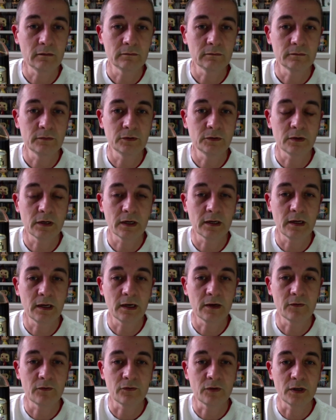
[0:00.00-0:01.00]
You can
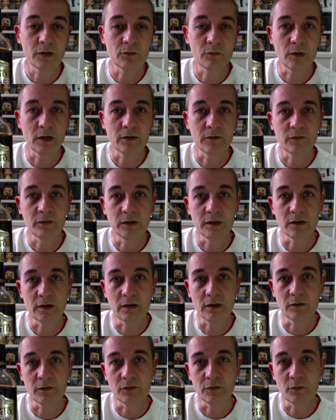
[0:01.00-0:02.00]
have red wine vinegar
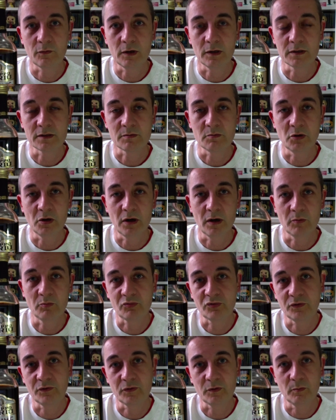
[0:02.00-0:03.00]
if you want, but I
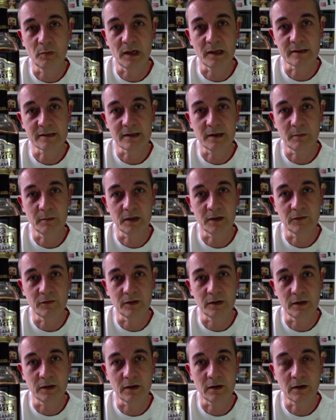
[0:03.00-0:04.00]
prefer balsamic
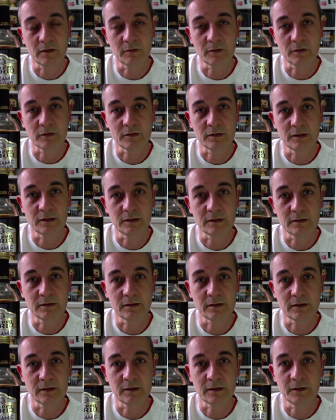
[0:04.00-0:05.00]
vinegar because it's
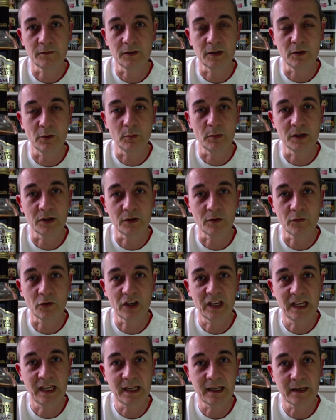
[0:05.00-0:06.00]
giving a bit of a
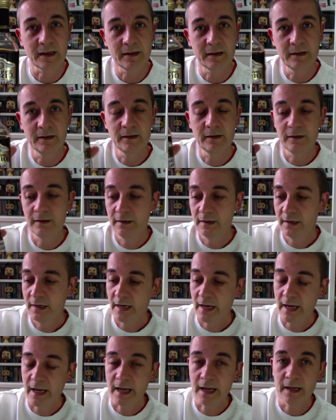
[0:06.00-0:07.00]
kick.
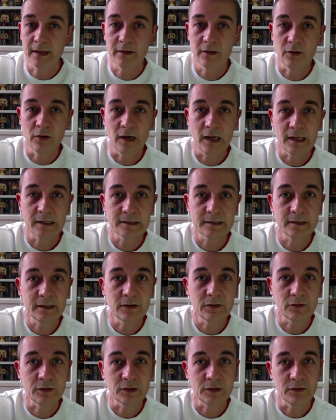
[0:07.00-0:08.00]
And the last
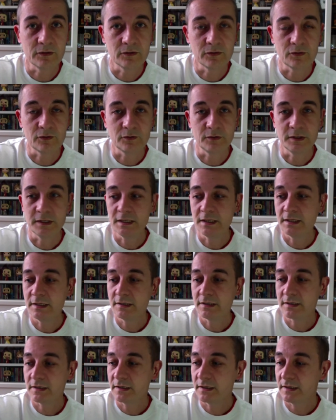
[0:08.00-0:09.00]
ingredient you
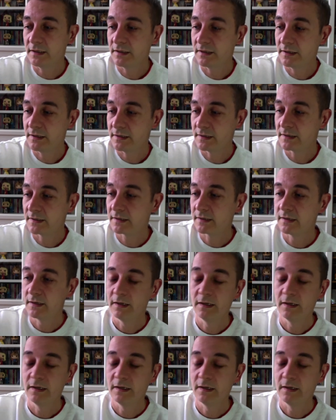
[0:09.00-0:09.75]
need is